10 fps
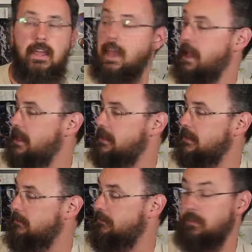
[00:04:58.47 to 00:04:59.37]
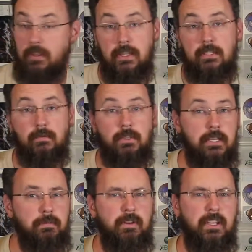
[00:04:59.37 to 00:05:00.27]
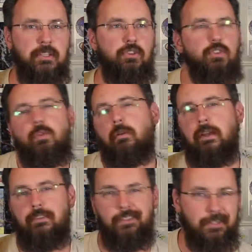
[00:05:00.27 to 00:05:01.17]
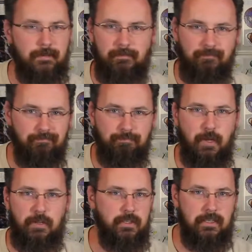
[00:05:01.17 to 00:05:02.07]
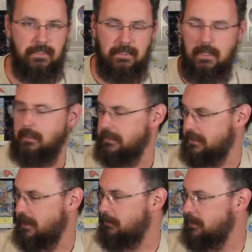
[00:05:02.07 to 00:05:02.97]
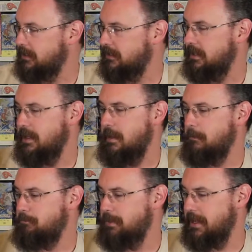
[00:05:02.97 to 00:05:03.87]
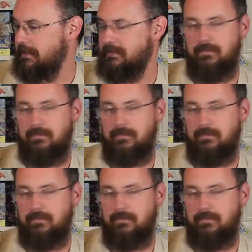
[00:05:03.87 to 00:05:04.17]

And this was actually pretty good because you just run around, you're just punching, killing zombies. But